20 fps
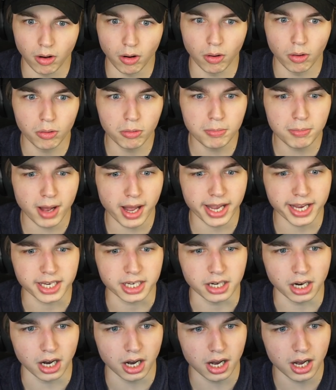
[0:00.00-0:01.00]
Oh, my
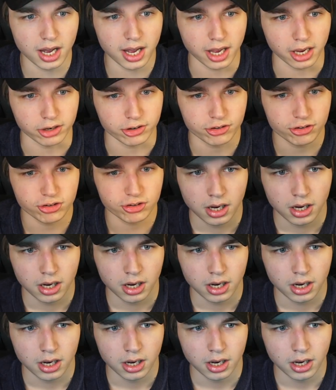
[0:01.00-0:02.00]
gosh.
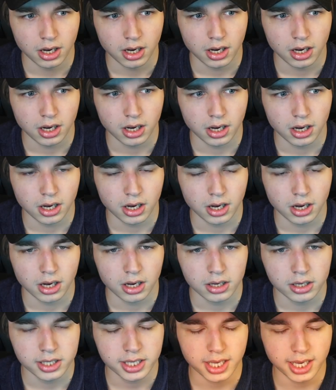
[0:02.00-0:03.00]

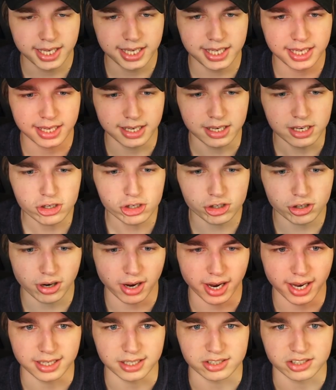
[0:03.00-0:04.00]
Yeah, he is
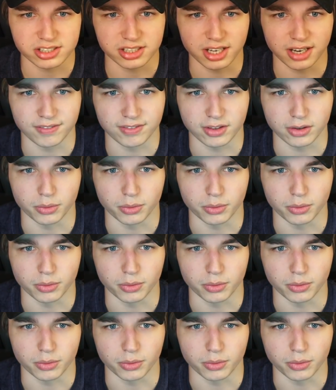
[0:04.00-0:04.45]
trying to save the